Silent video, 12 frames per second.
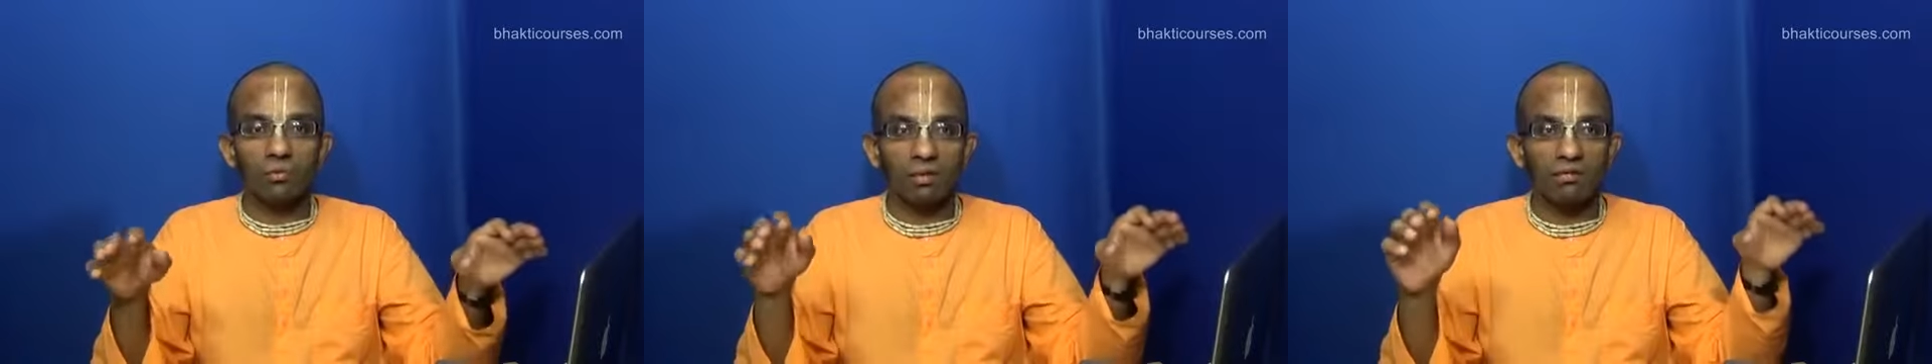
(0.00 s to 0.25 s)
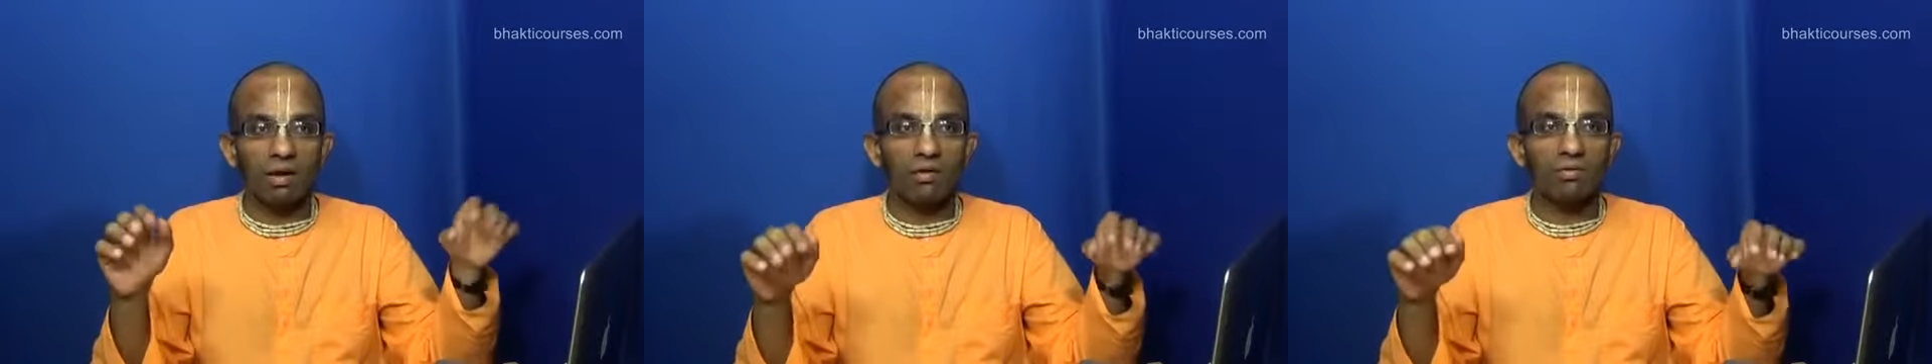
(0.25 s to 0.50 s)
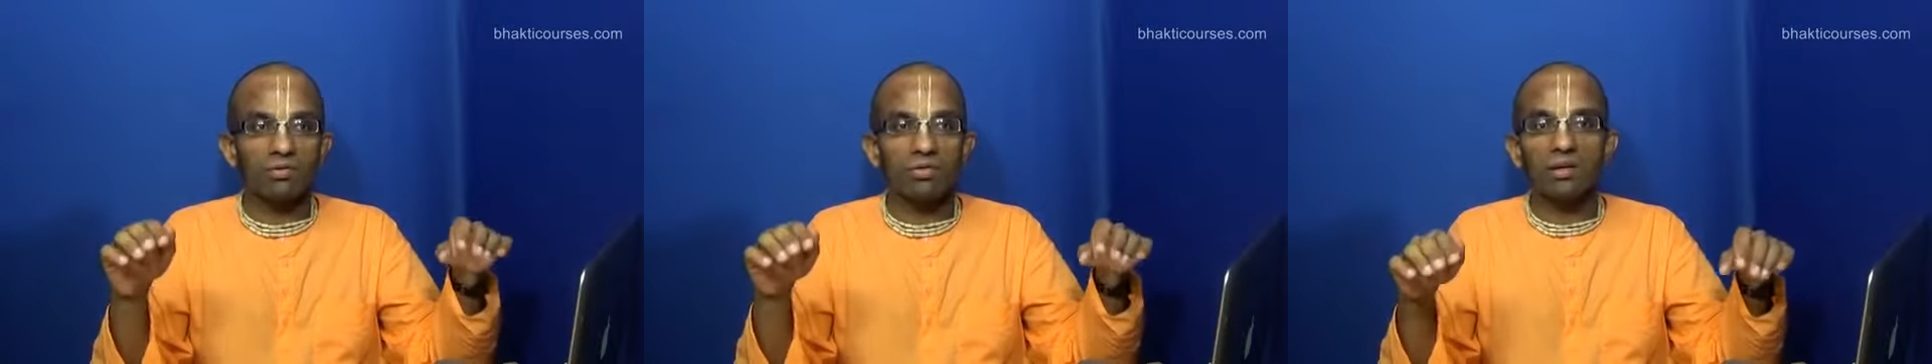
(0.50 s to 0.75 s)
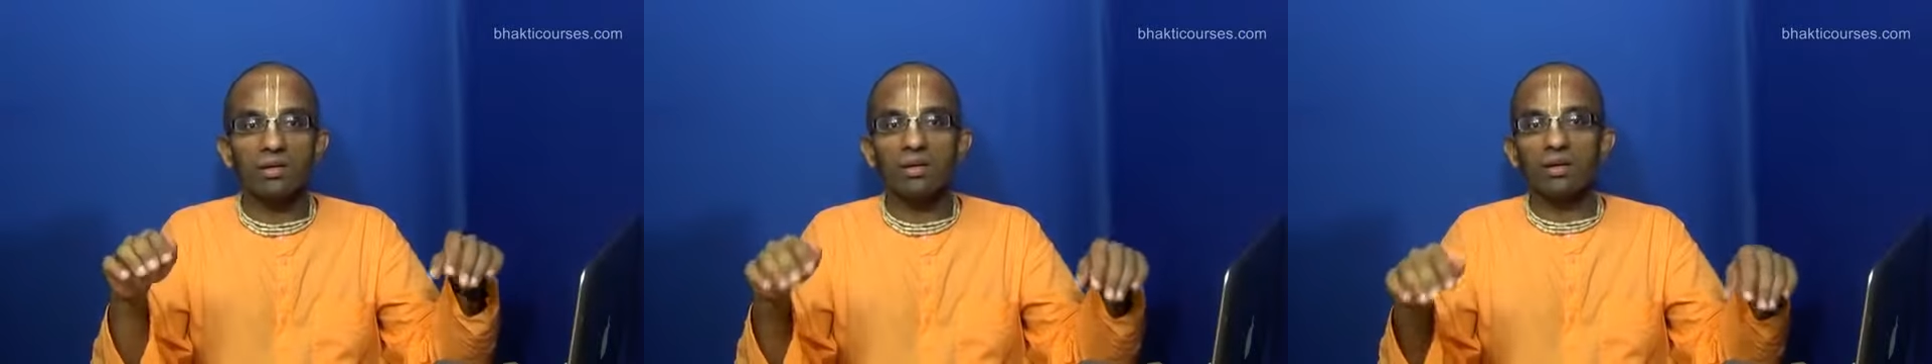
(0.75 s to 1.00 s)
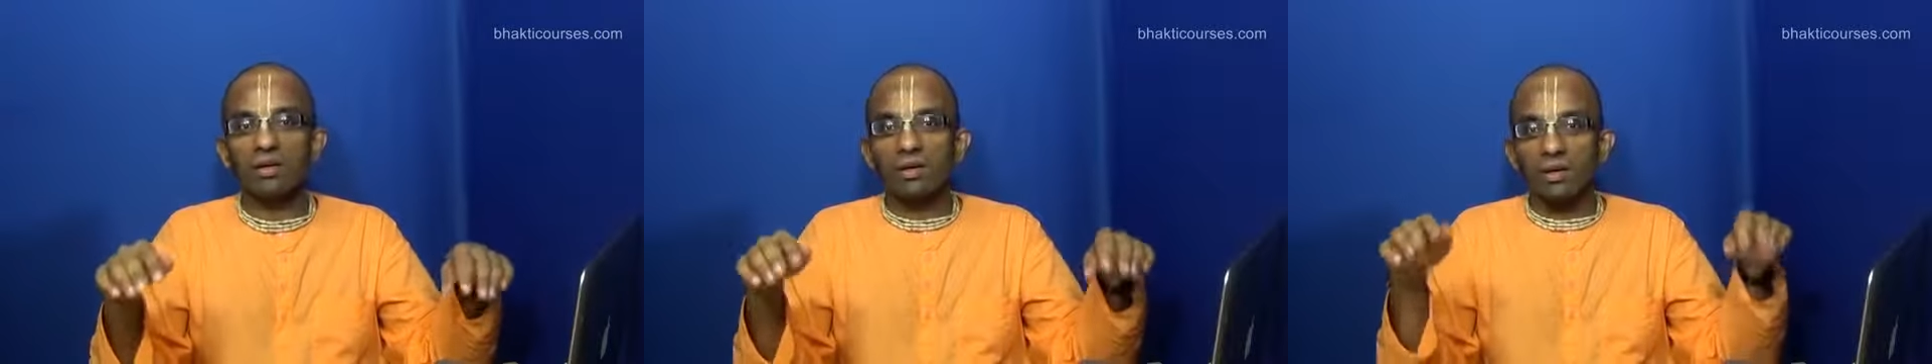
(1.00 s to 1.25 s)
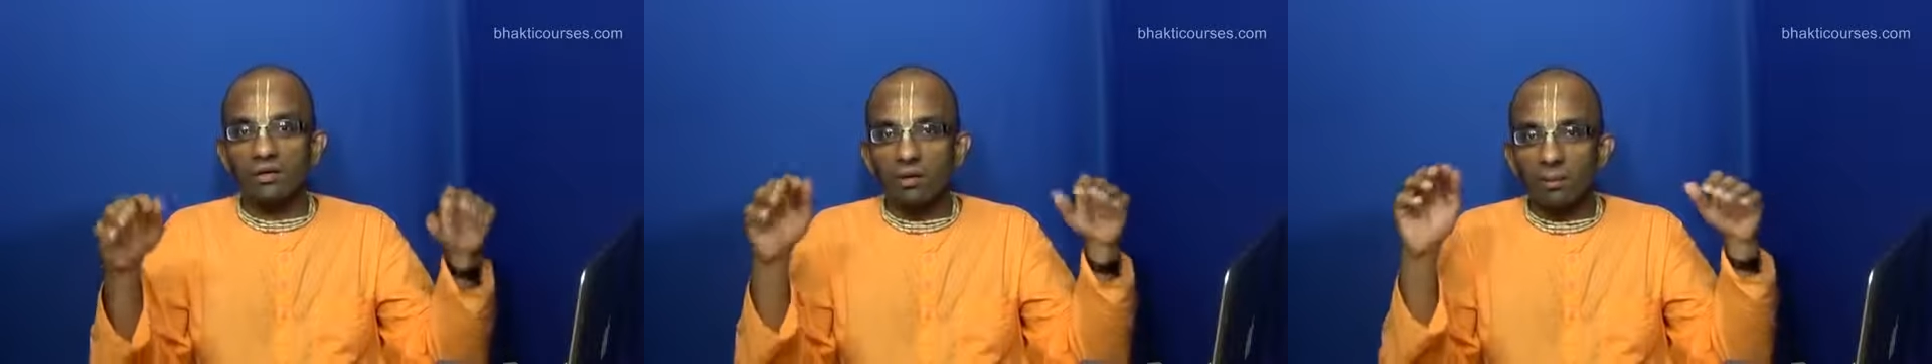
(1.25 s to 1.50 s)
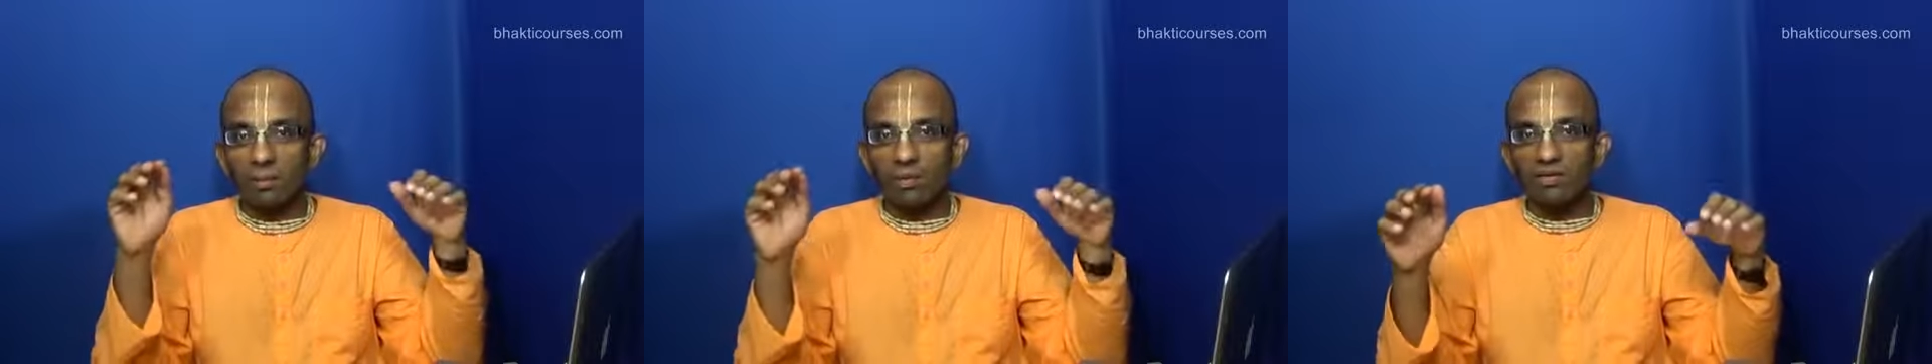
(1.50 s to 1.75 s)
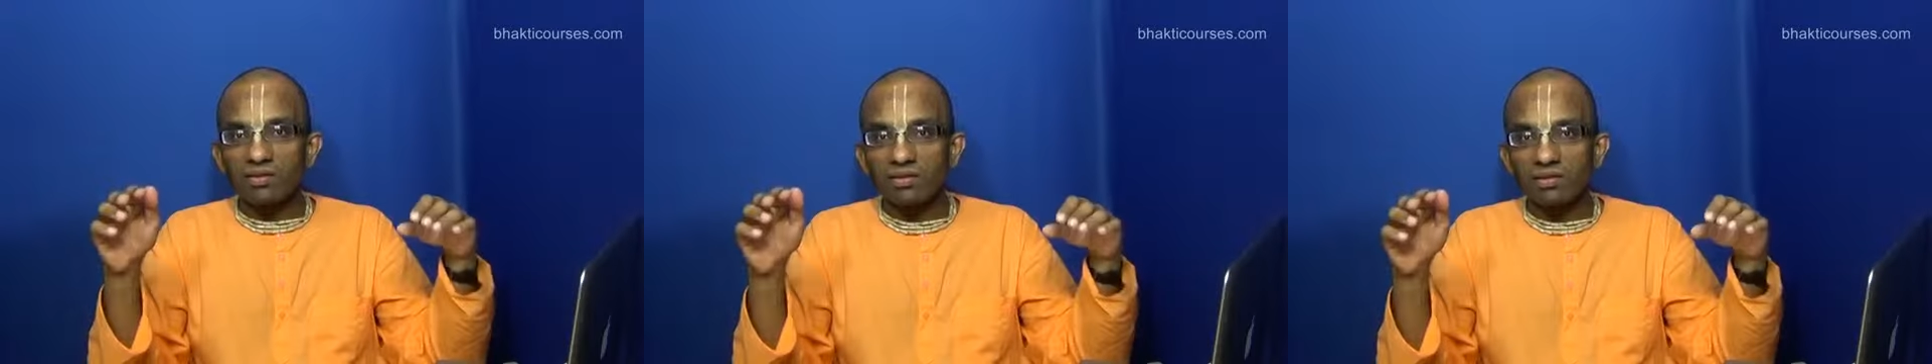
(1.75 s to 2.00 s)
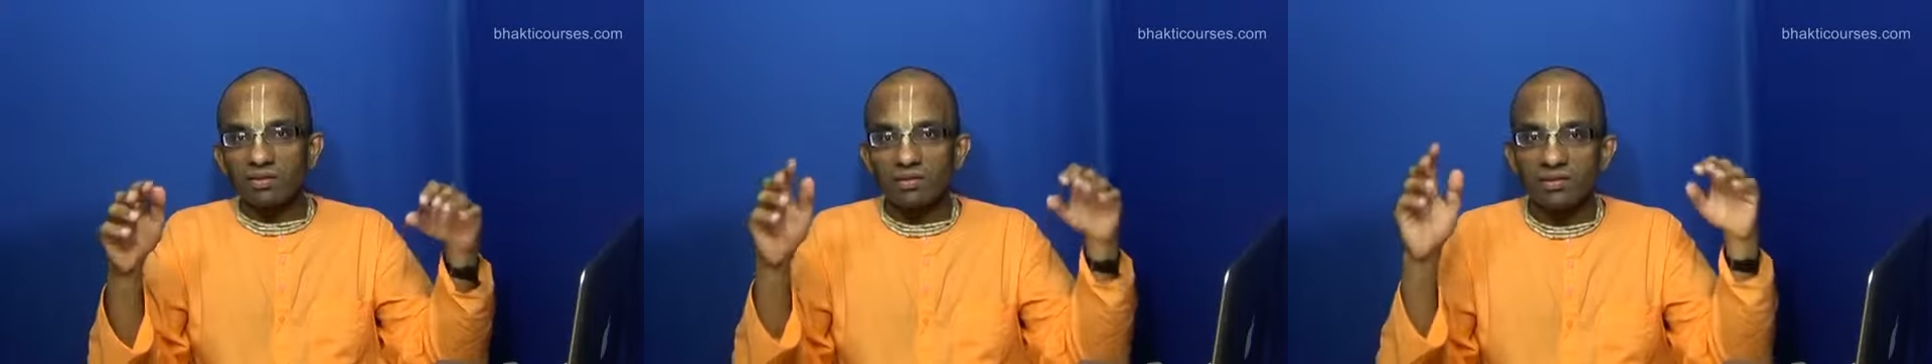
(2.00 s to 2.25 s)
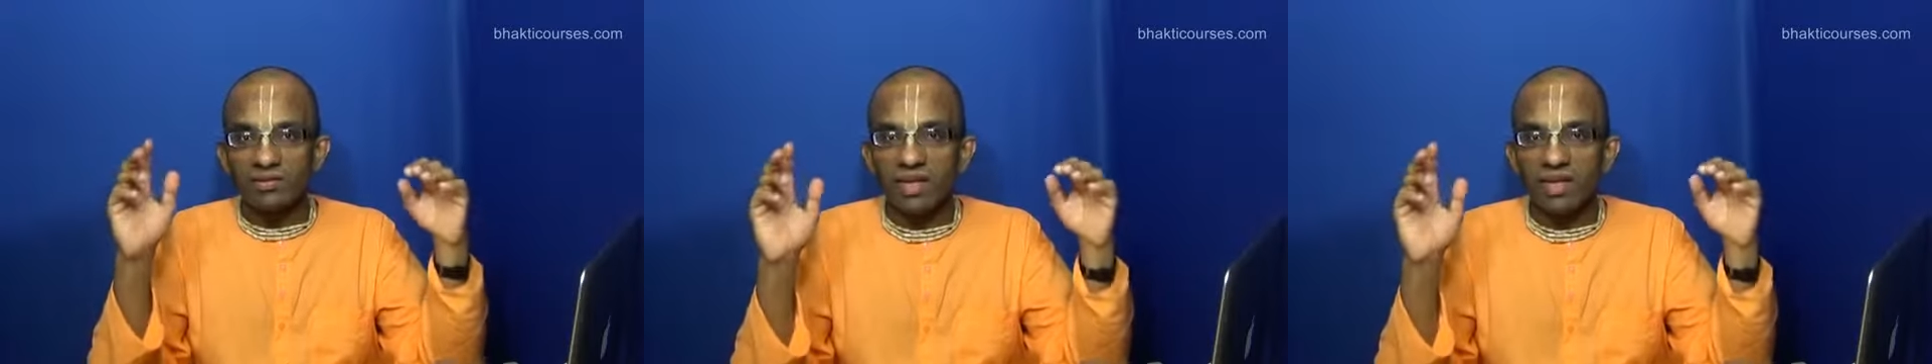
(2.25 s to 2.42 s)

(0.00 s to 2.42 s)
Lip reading: But we have to see, a person's